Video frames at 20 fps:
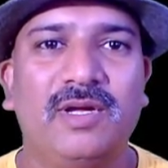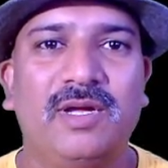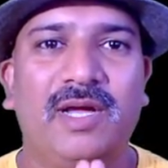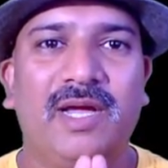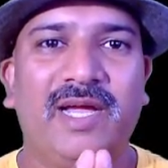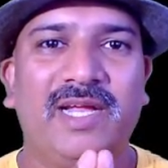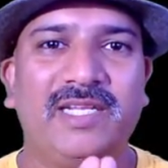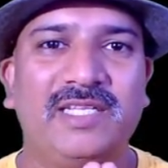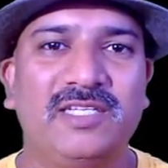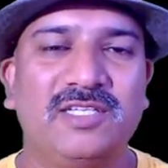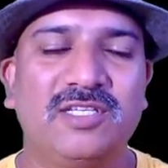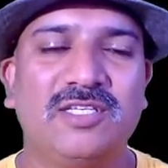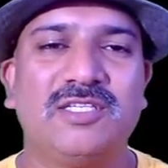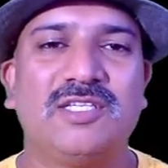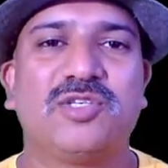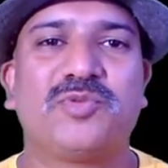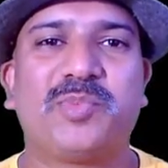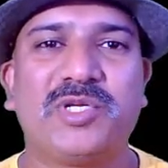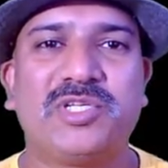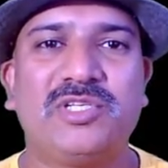And this is a
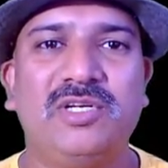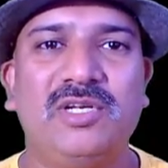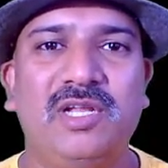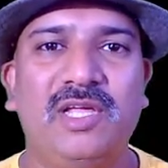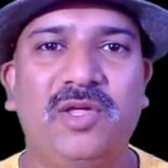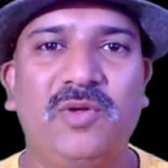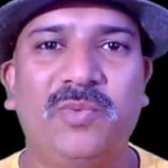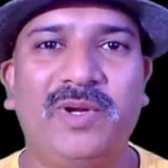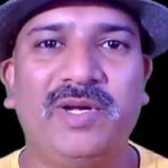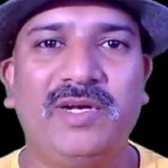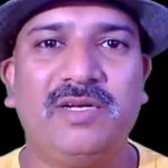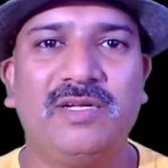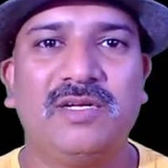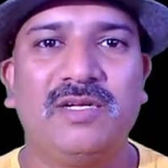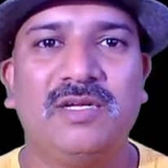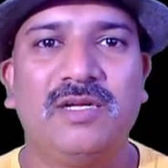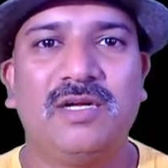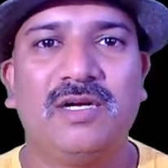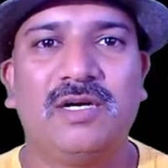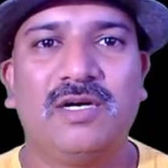special event.
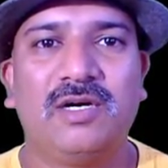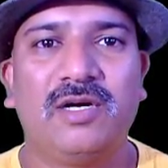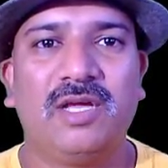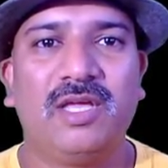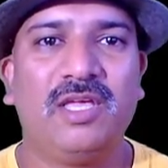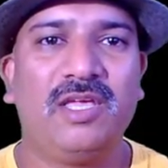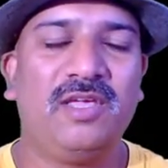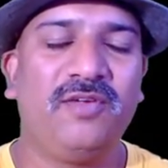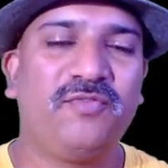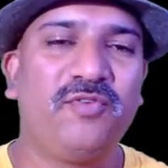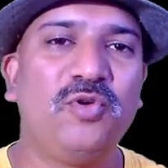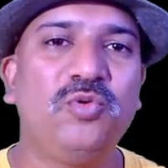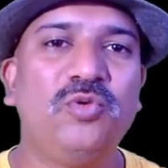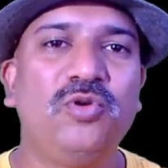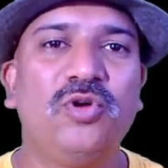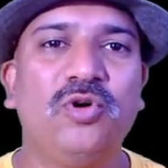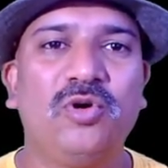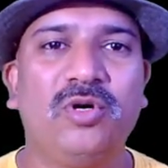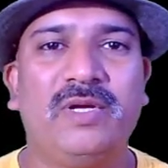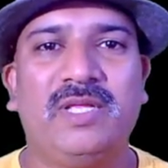If you
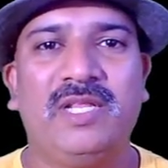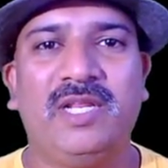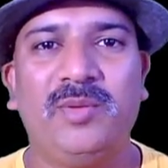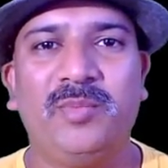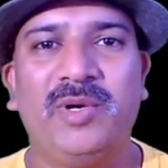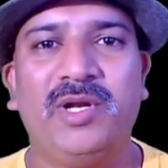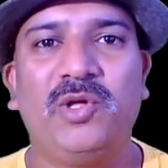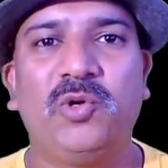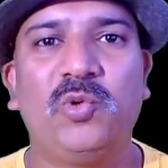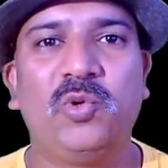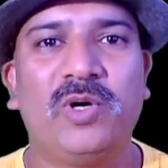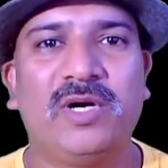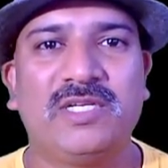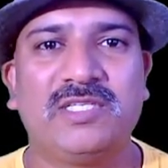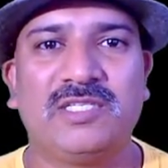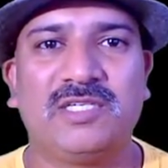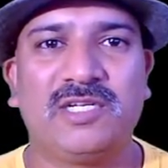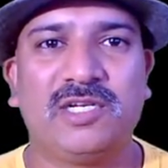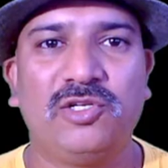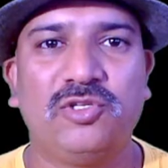know anybody who has
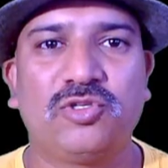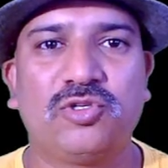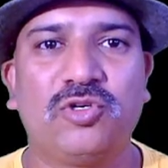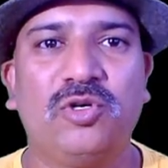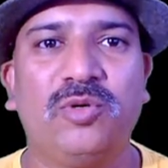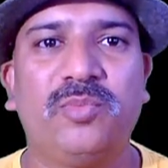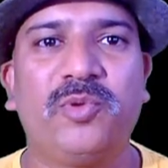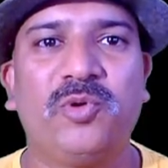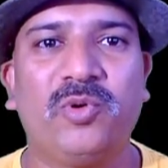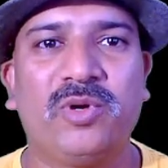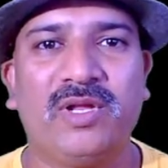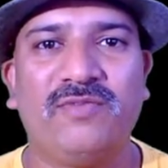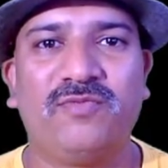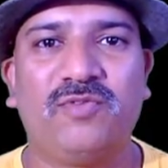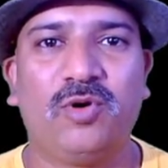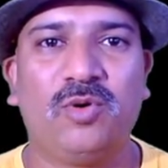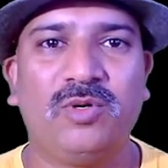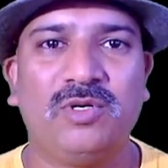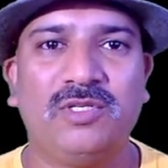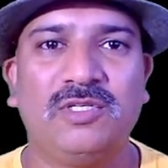a telescope, you can
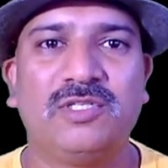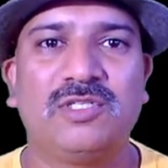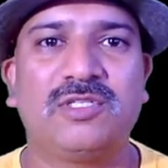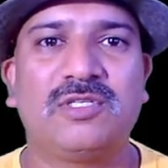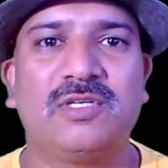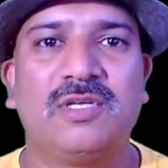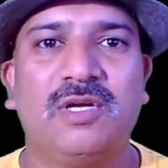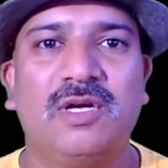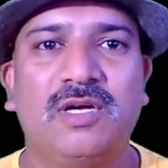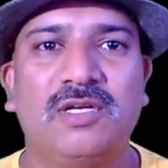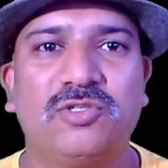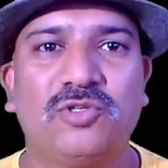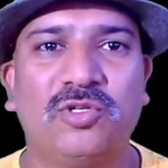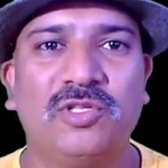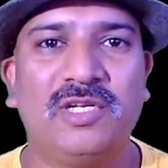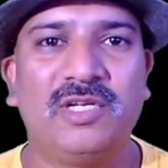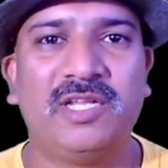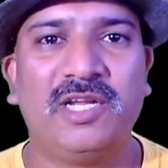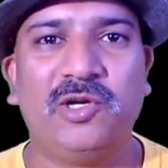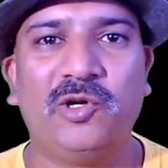forward this so
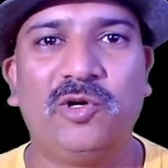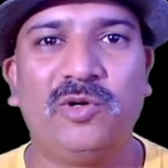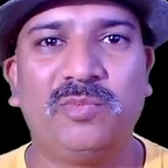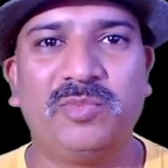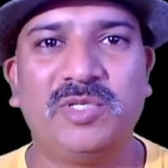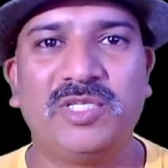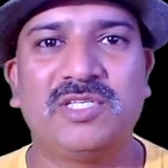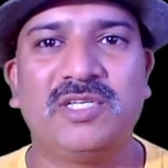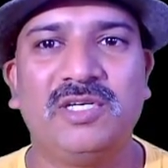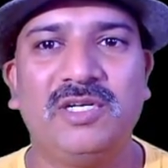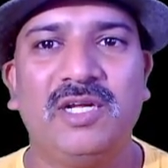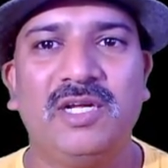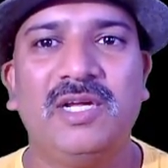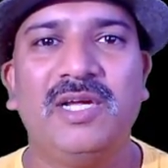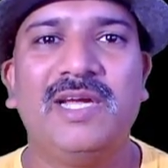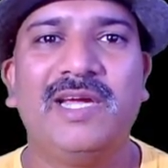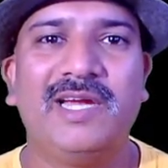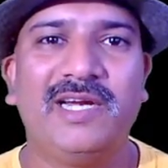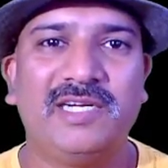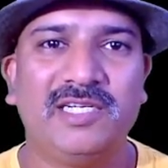that they don't miss it.
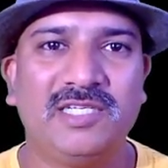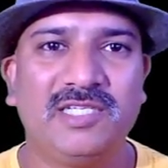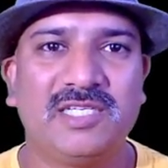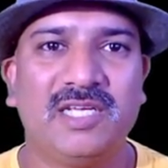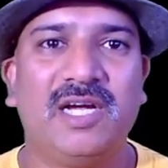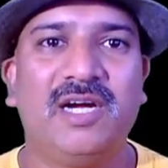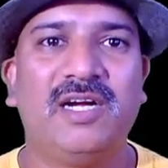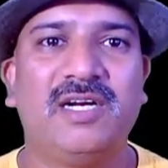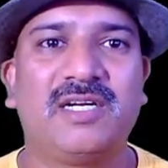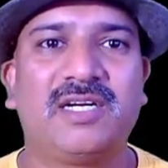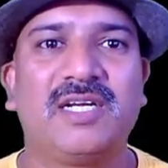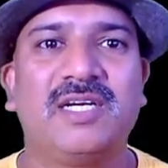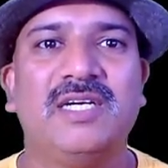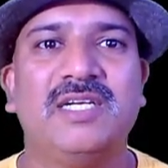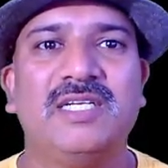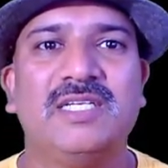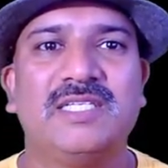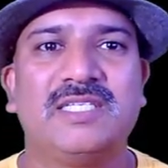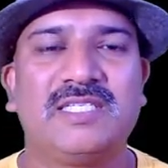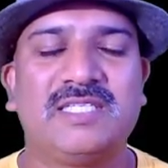It is at
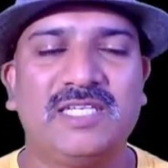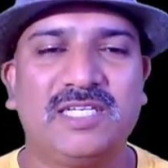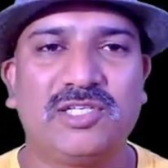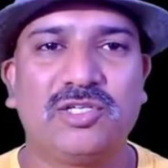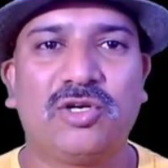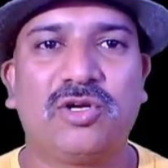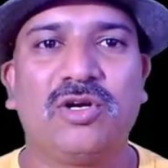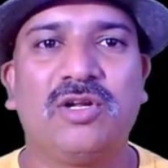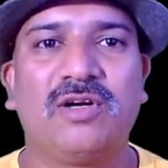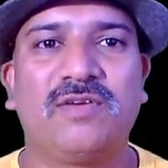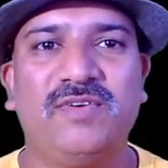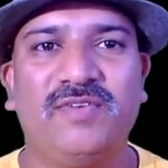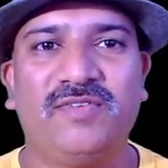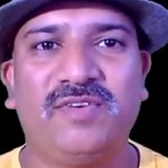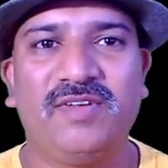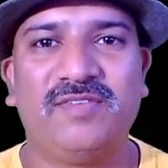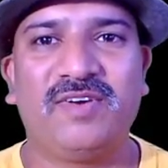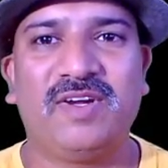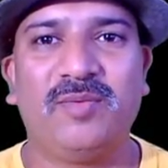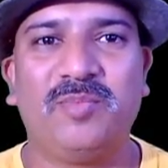6 o'clock
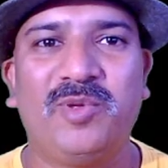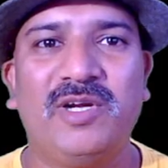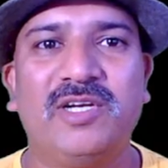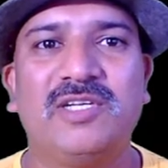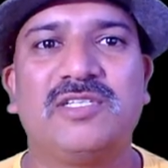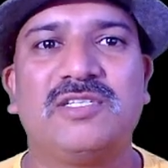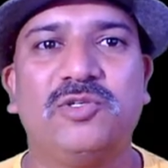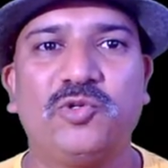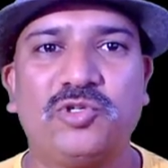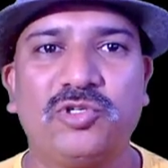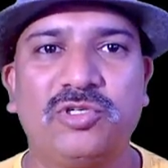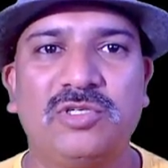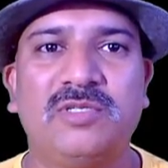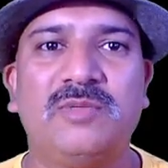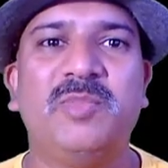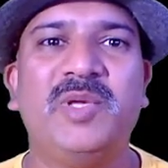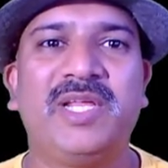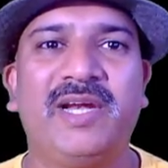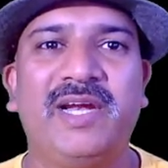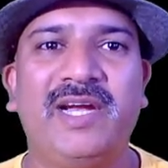55 minutes. You should
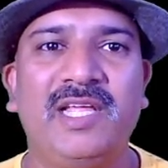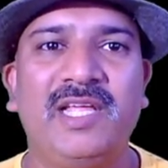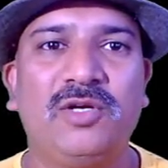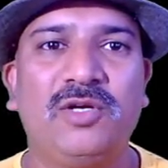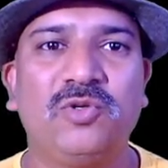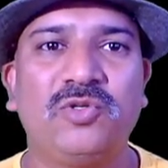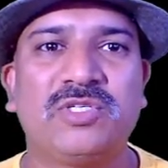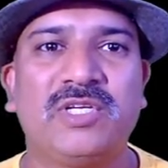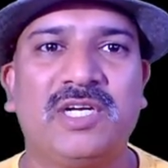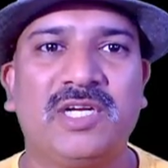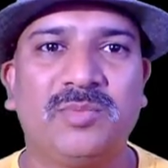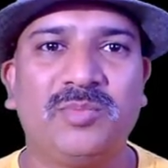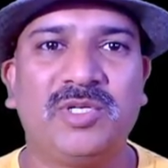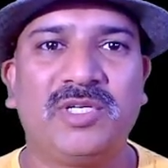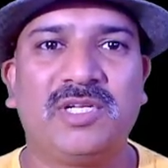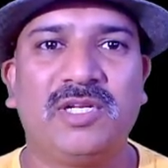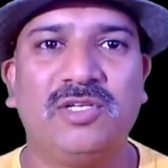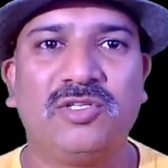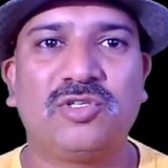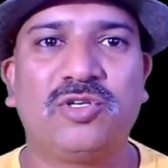be ready to set up the
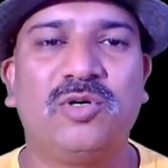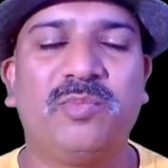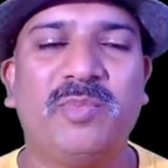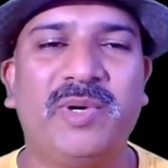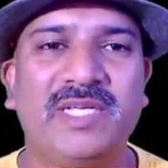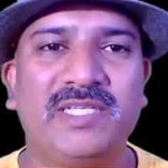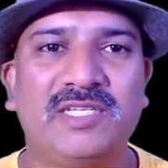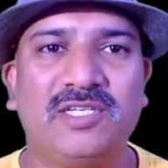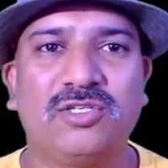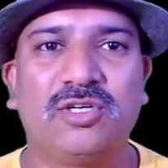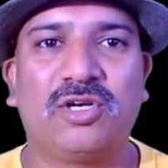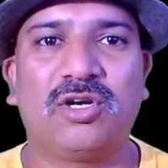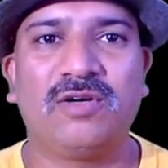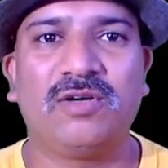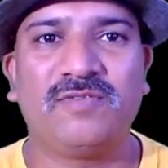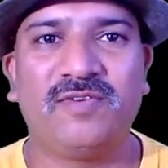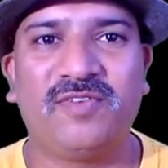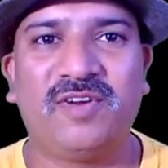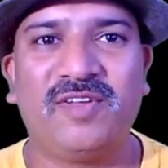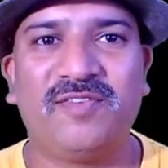telescope by 6 o'clock
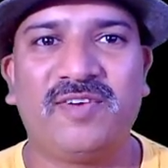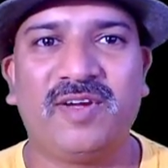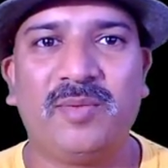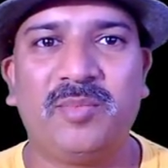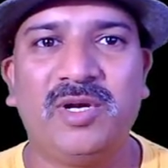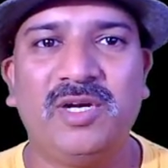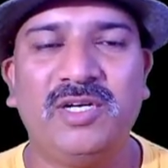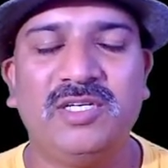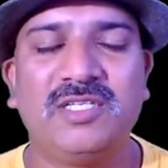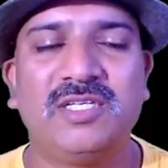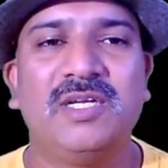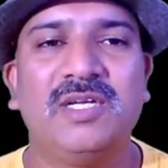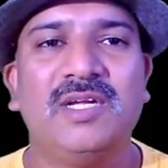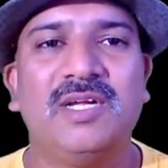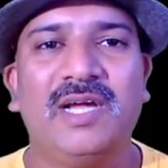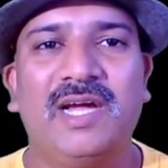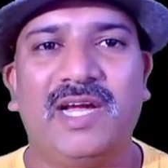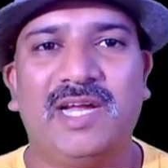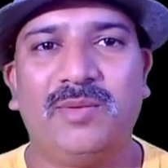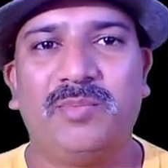55 minutes.
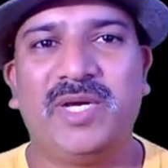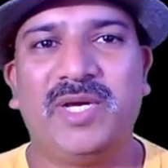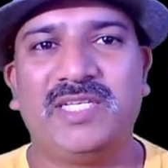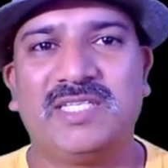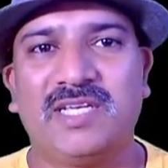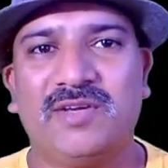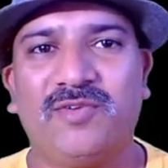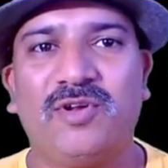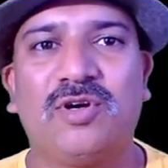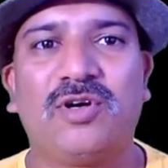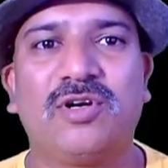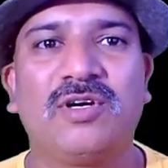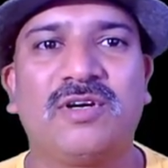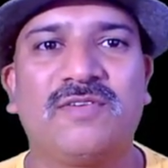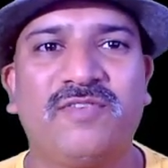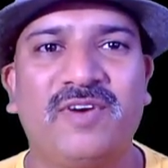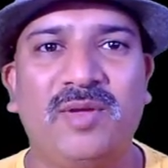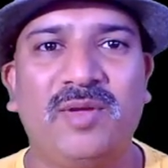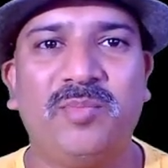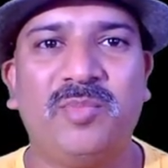And by 7 o'clock
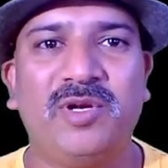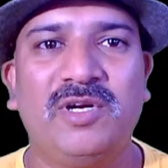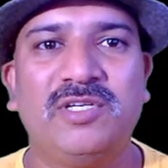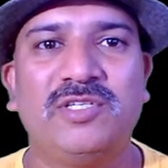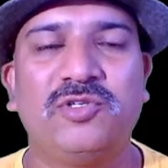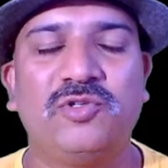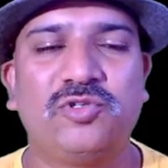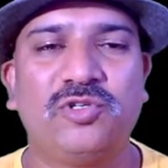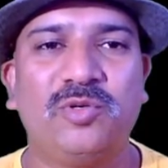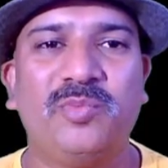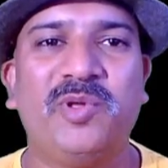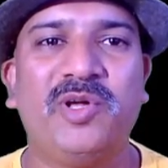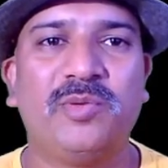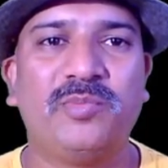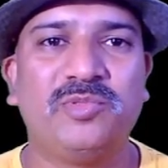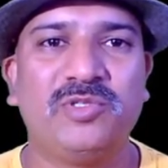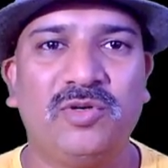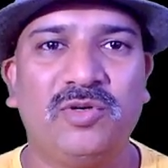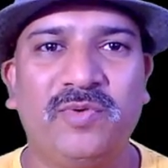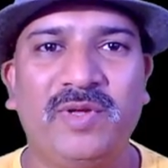5 minutes, you should be
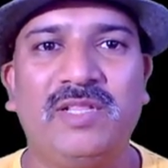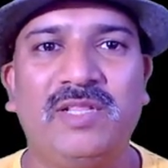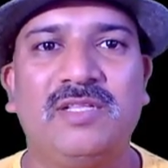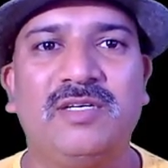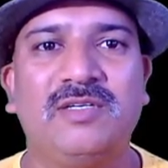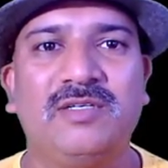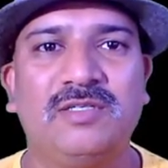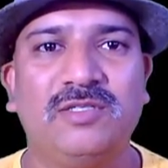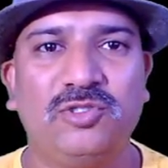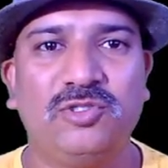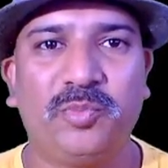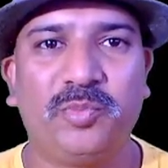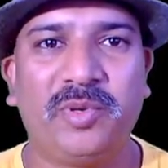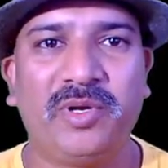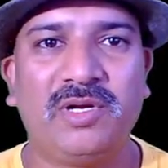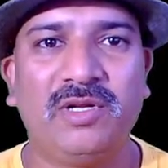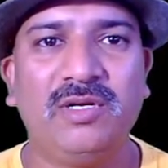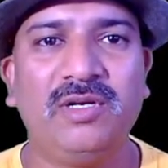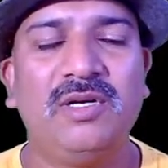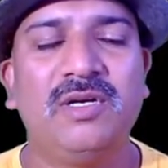observing the
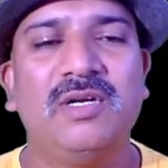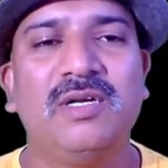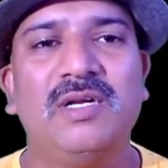Jupiter.